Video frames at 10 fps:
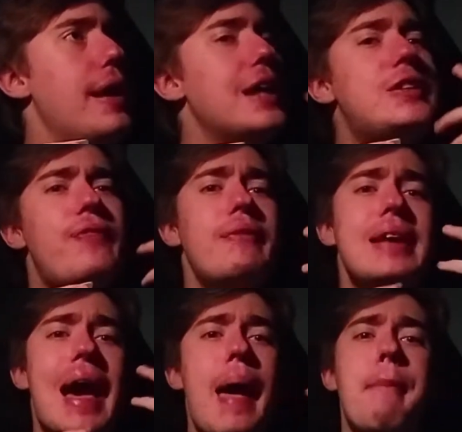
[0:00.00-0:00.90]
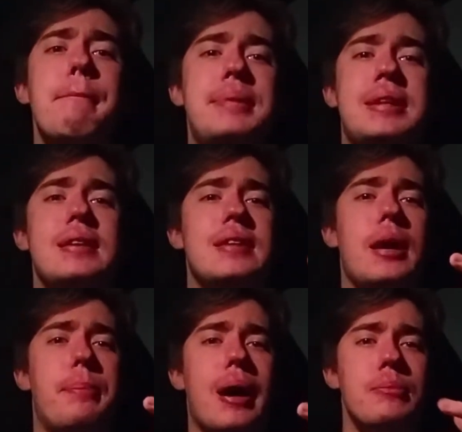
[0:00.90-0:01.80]
It's a very empty
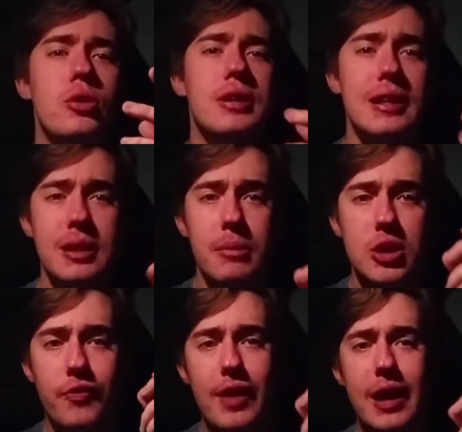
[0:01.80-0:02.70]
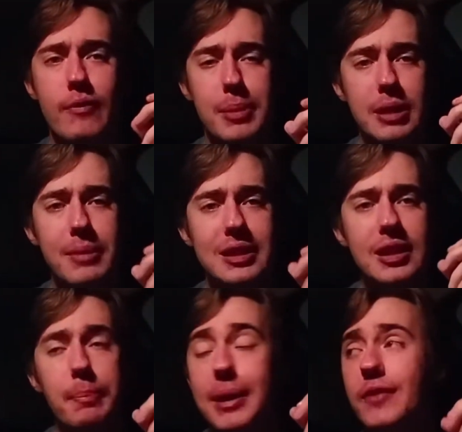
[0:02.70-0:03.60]
dip. I'm not getting much flavour, but I'm
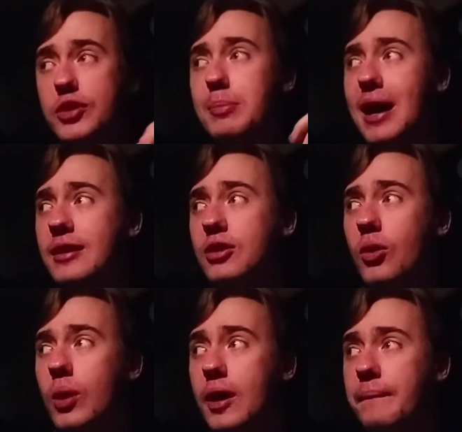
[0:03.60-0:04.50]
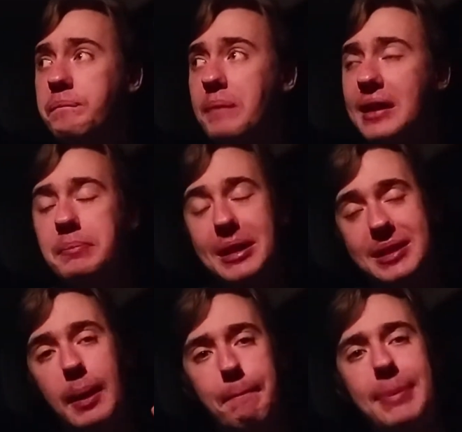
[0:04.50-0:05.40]
getting a bit of tomato. I'm
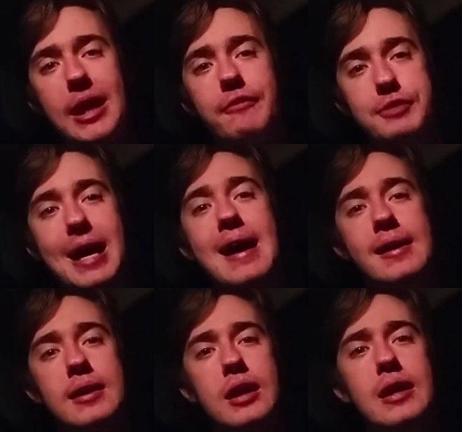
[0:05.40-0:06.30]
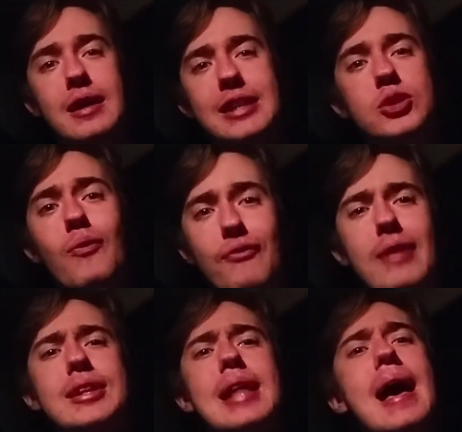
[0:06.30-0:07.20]
getting a bit of tang. It's not
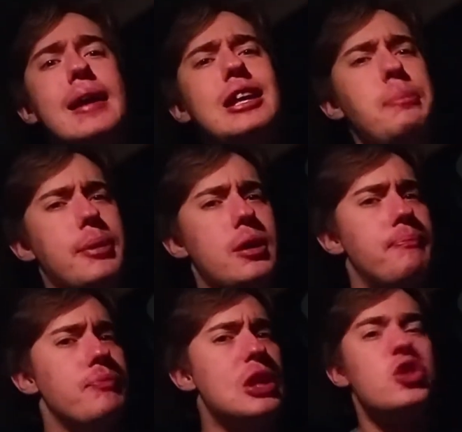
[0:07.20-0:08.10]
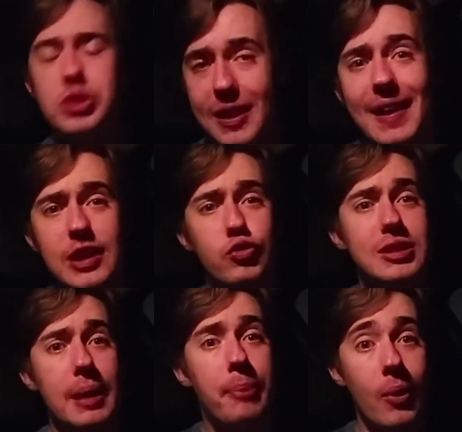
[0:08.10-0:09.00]
very tangy, but it's not as tangy as, for
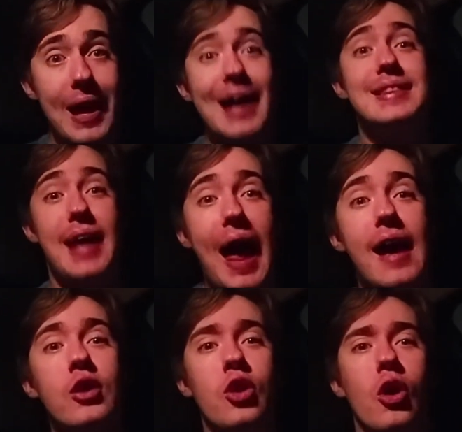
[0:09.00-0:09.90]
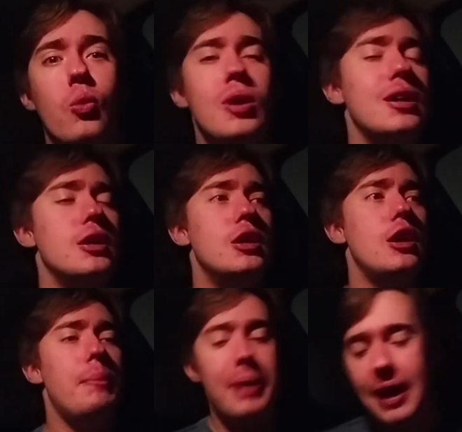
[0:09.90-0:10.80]
example, a tango,
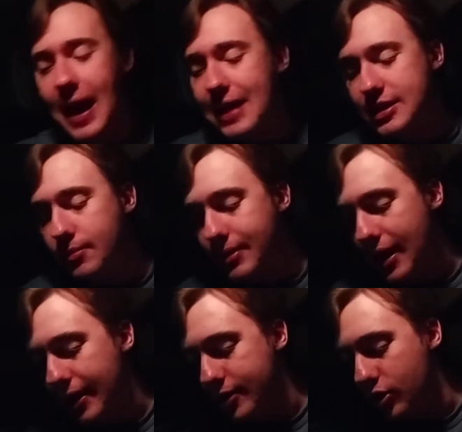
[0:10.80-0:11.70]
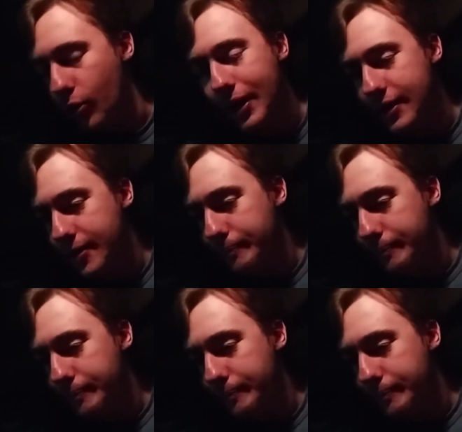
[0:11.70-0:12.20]
but it has some tang to it.